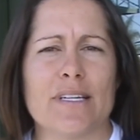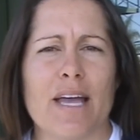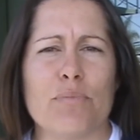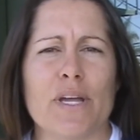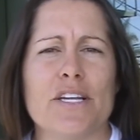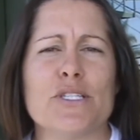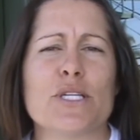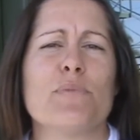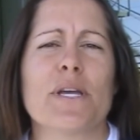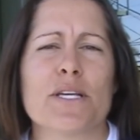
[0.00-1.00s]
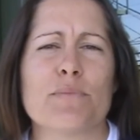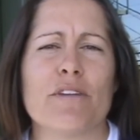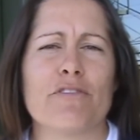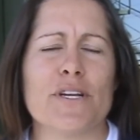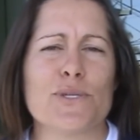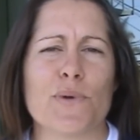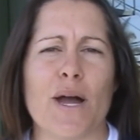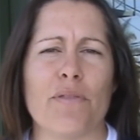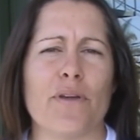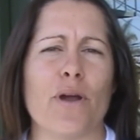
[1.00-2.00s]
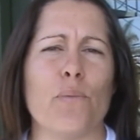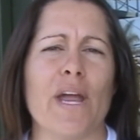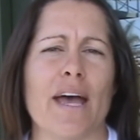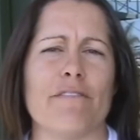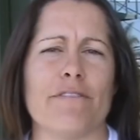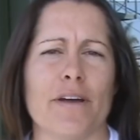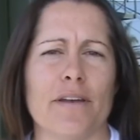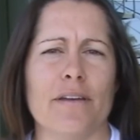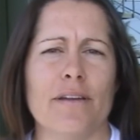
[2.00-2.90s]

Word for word: I played just because my friends were out there and we had fun